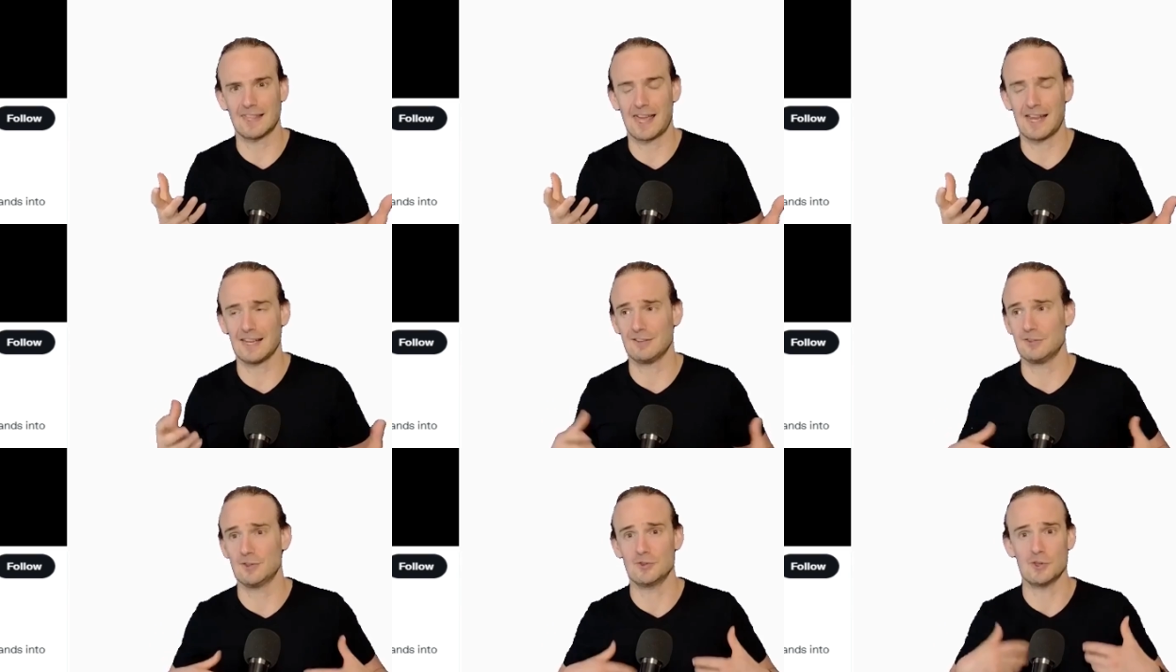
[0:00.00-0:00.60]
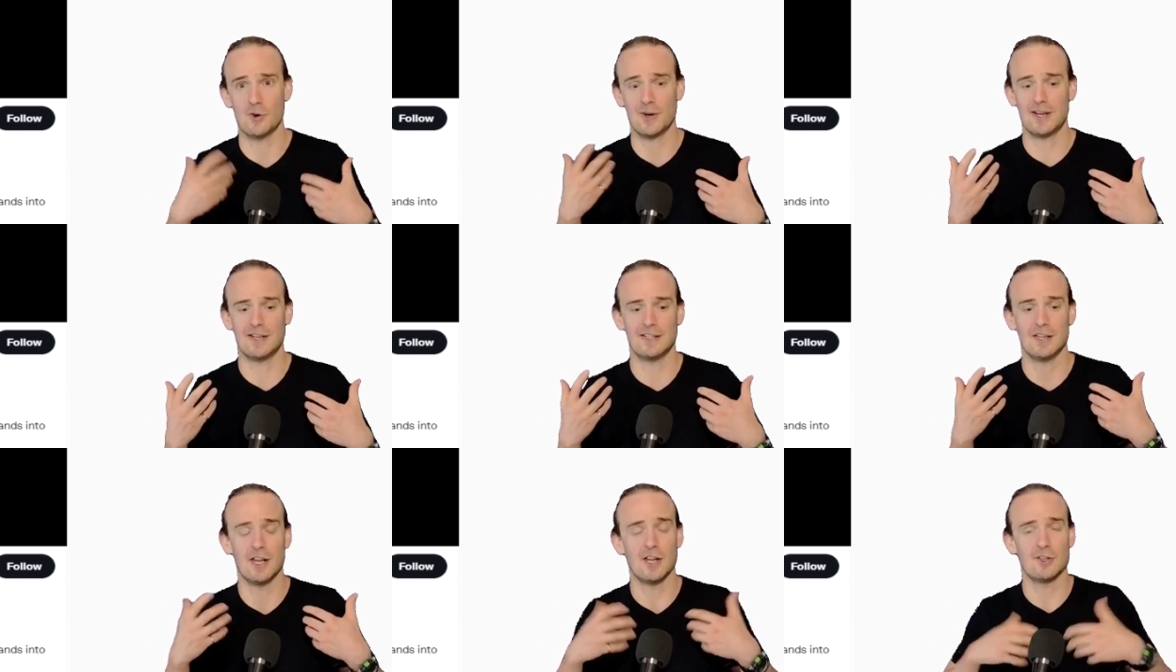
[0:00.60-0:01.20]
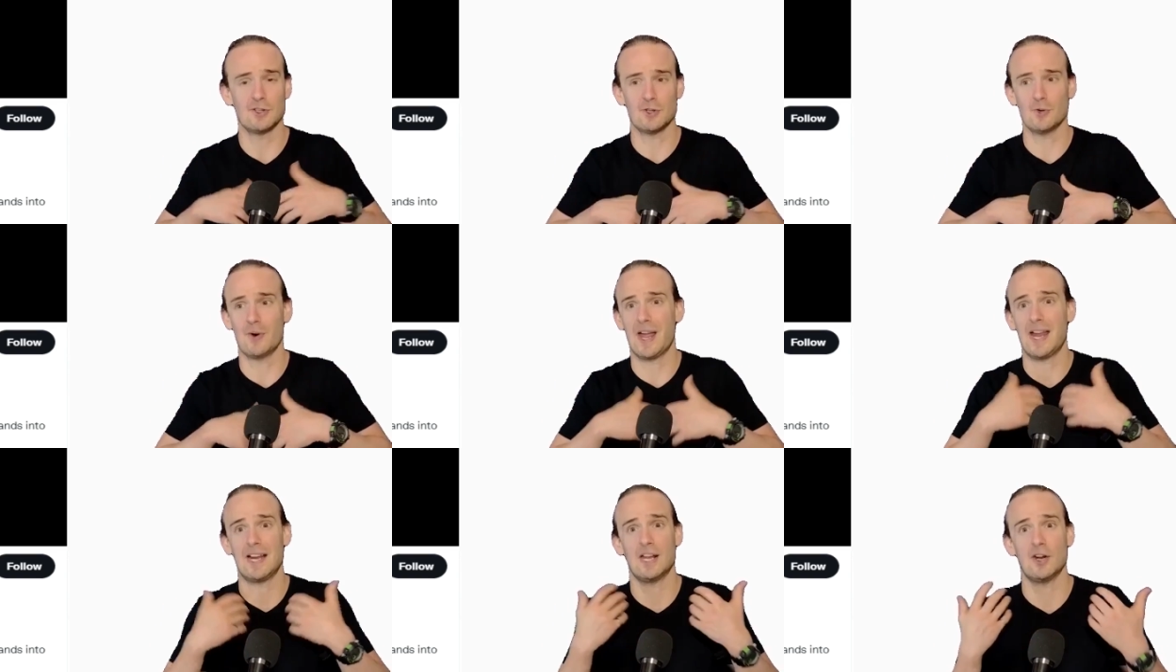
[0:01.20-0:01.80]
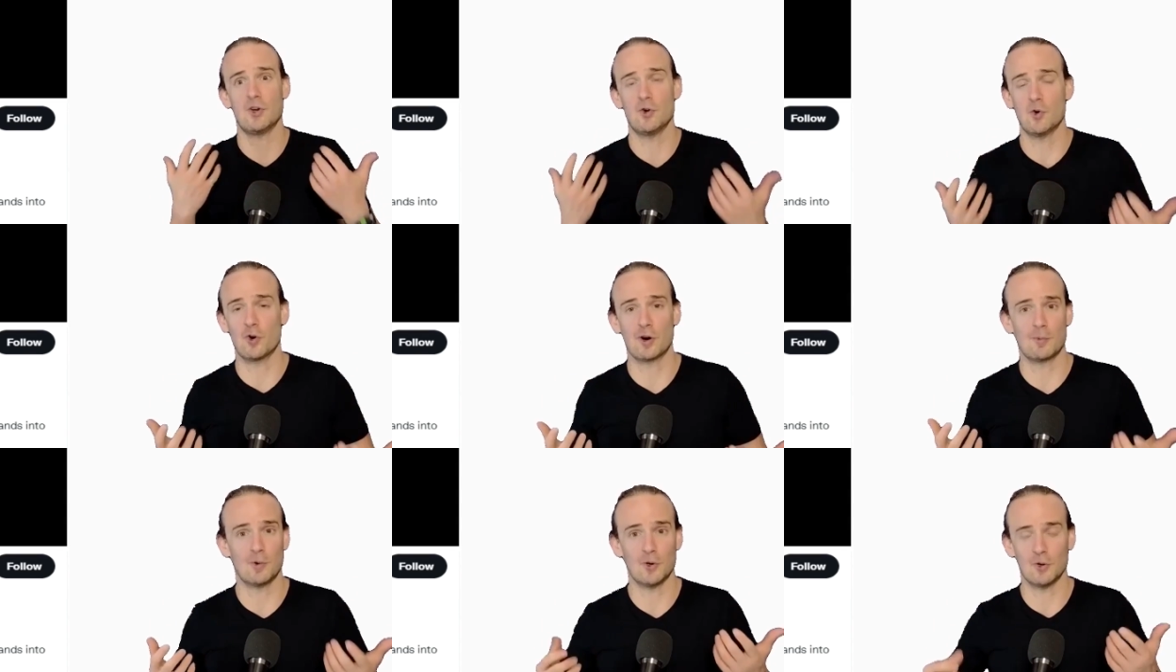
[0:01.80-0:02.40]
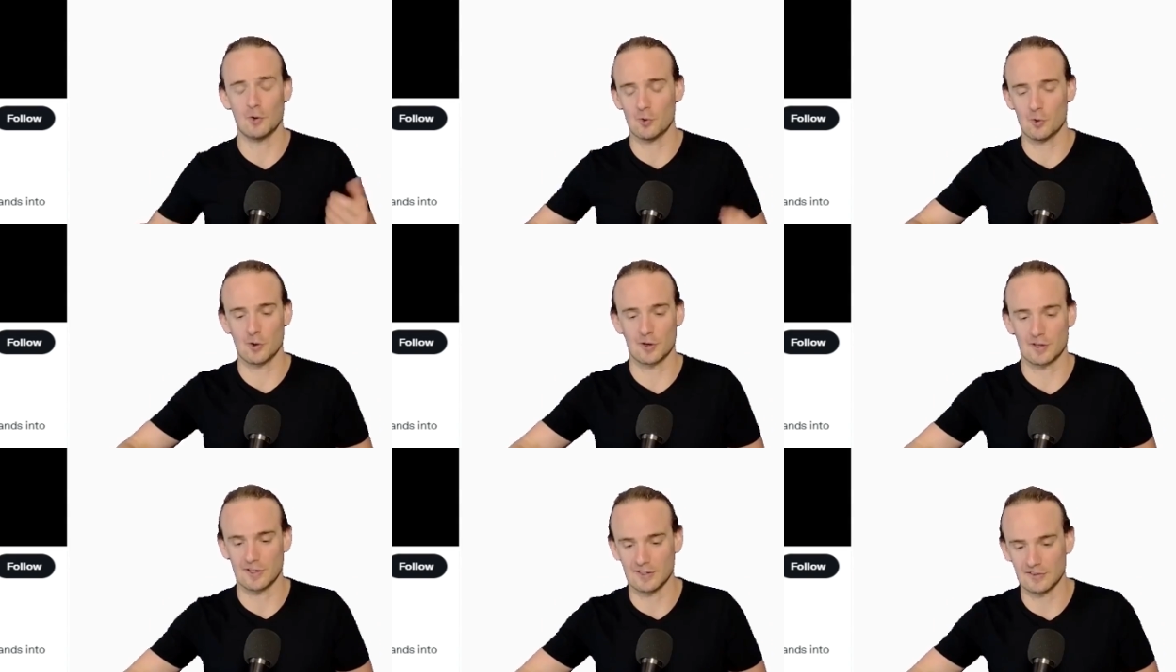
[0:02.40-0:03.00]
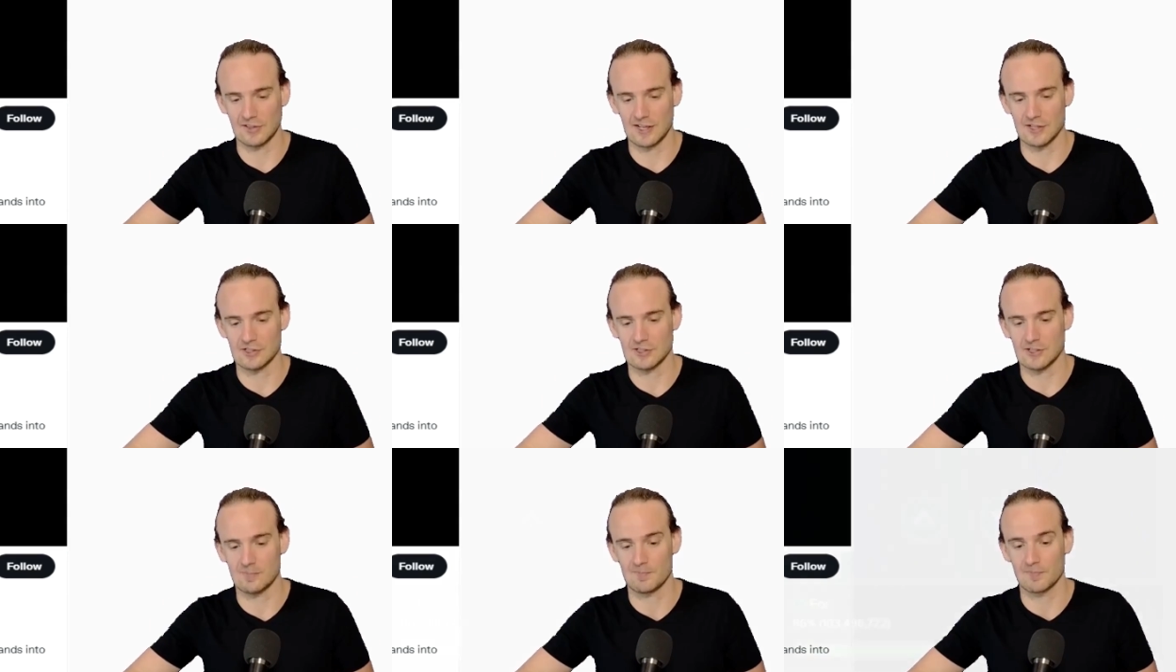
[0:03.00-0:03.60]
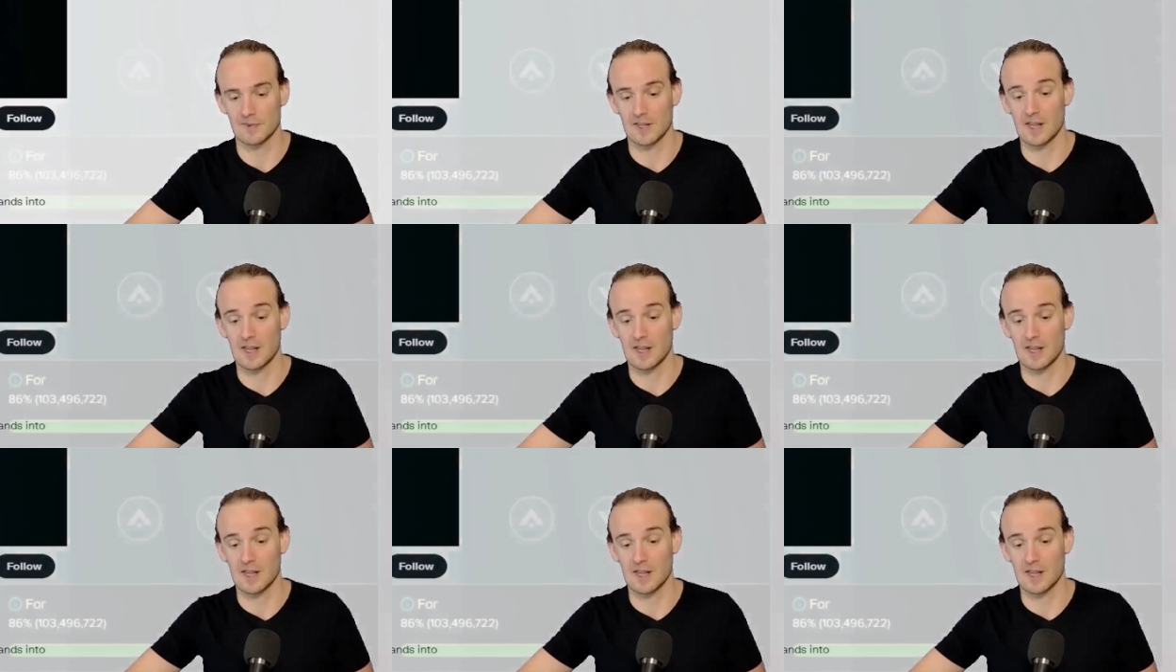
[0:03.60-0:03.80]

that if you donated to a normal organization.